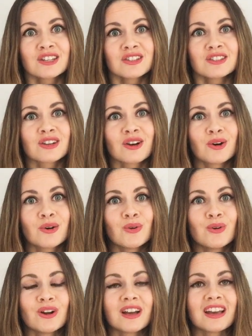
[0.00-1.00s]

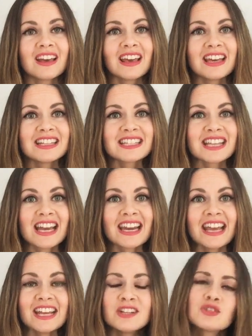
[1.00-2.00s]
So it's an
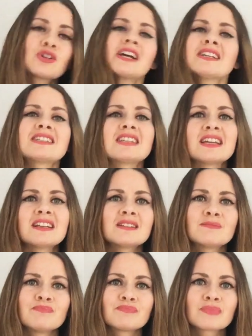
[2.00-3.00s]

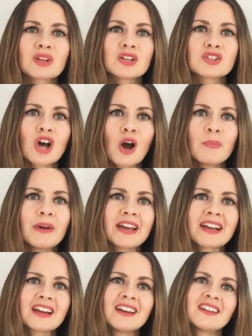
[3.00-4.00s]
interesting
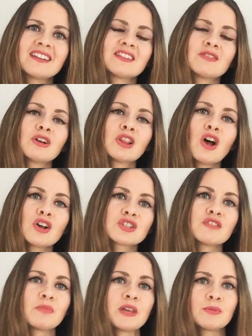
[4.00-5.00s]
topic, and there are lots
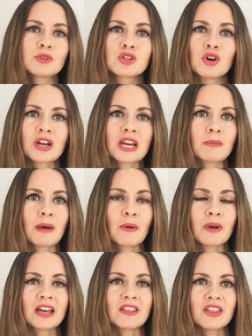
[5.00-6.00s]
of people talking
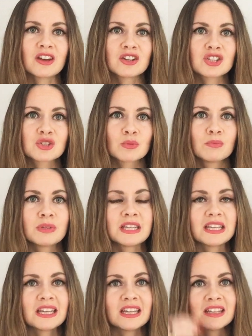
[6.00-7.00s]
about it. There's
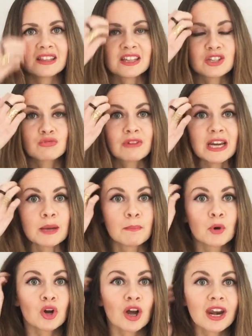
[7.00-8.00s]
somebody that's written a
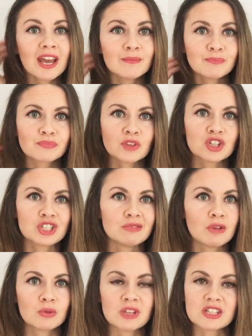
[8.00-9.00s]
book on it. She
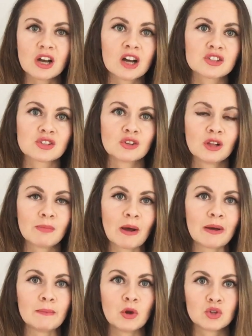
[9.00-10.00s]
wrote this article
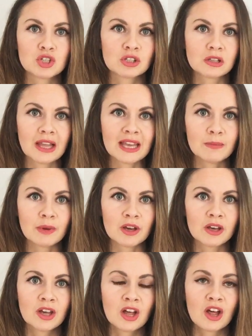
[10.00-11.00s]
about emotional labour
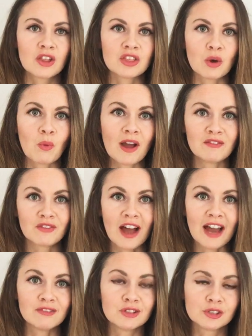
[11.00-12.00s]
that went
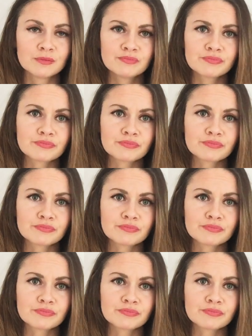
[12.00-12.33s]
viral.